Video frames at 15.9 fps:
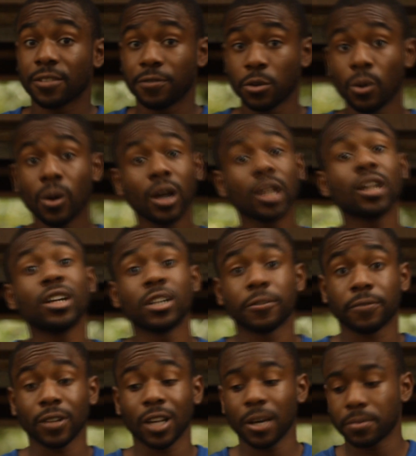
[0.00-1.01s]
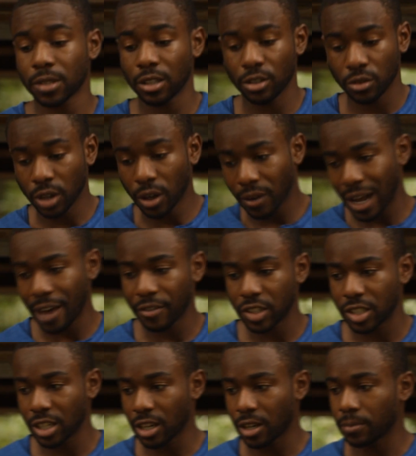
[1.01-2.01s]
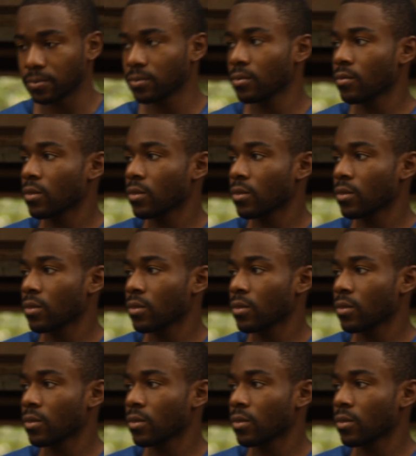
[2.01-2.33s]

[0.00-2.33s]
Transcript: if you want to learn your flips and you don't have a gym,